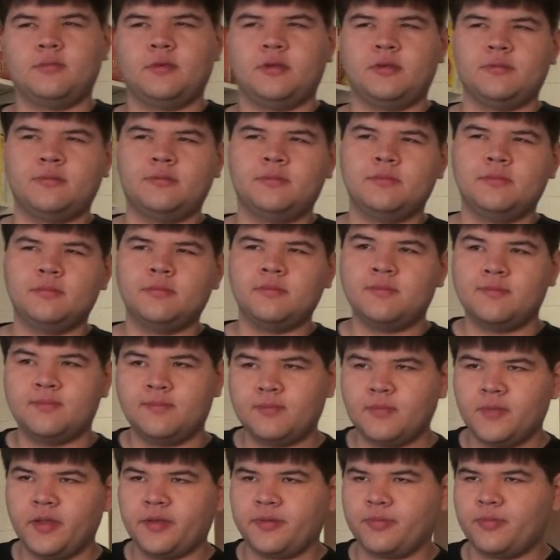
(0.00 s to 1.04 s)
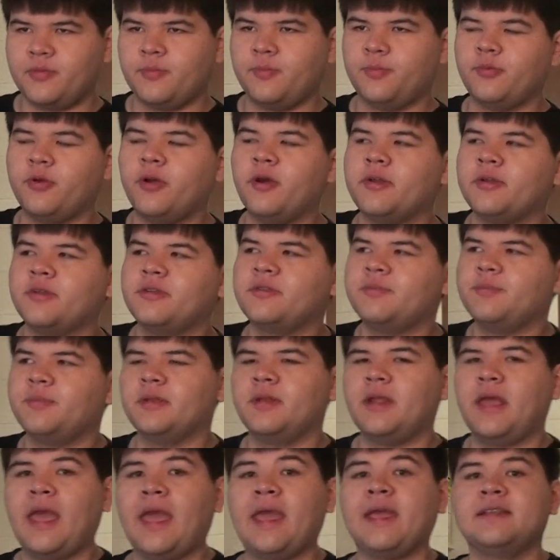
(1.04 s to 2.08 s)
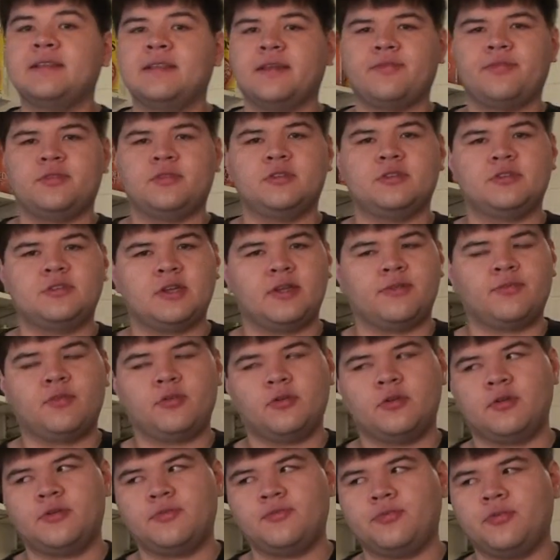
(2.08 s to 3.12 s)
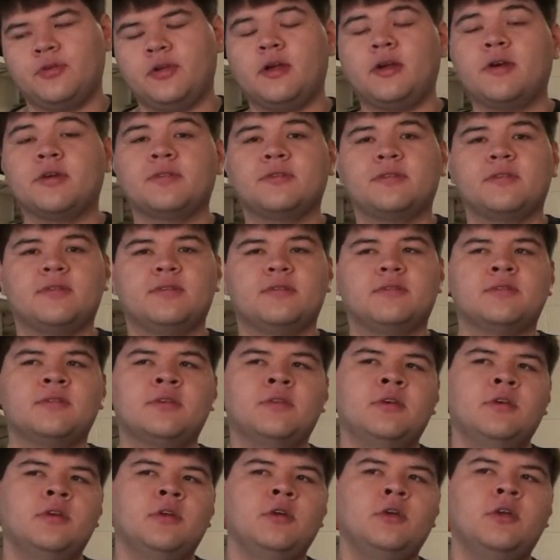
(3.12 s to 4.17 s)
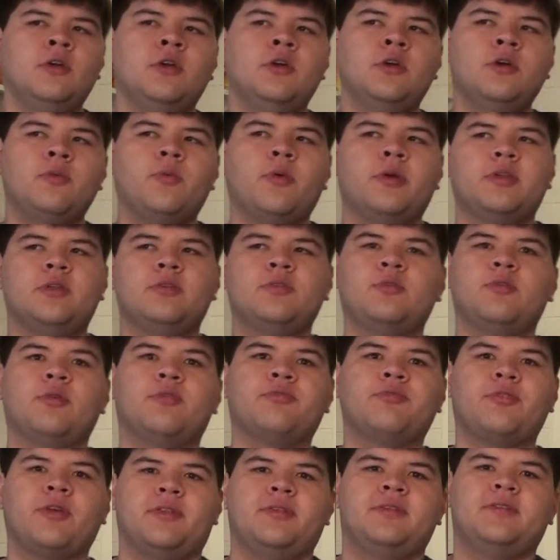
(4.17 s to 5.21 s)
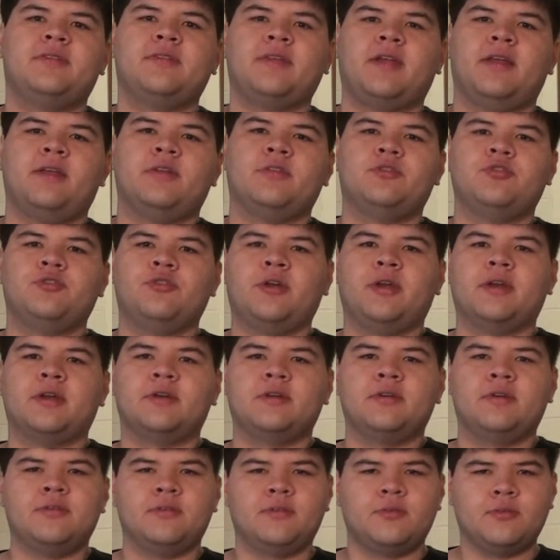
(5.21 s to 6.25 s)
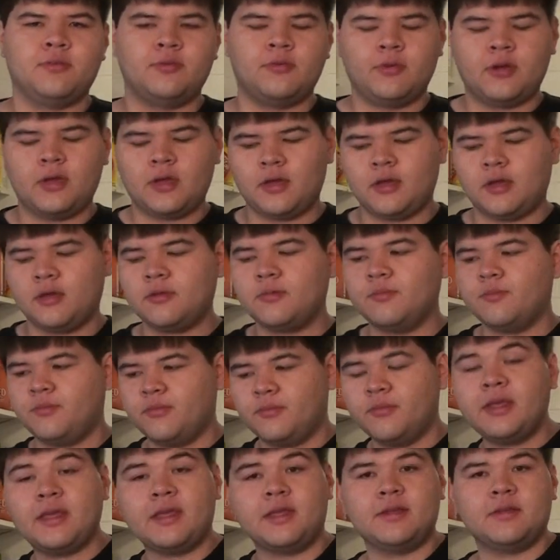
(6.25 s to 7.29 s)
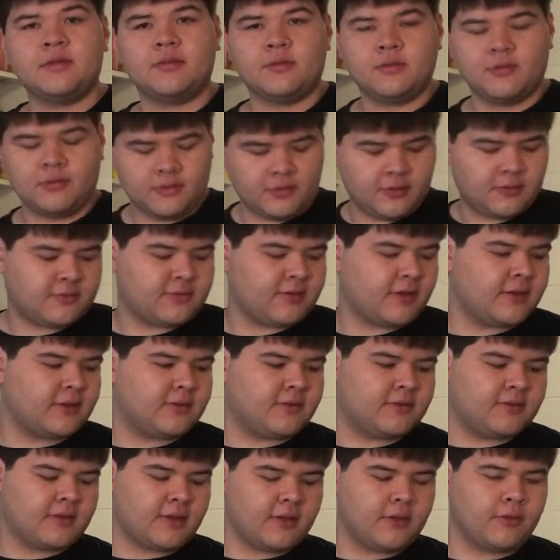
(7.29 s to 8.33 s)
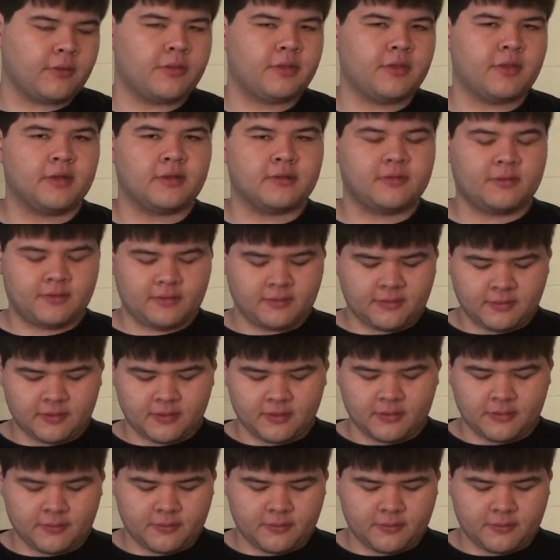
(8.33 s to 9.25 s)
well, not the broadest, but a definition I've heard of for HUGS is when you do a front style trick in your side style things. So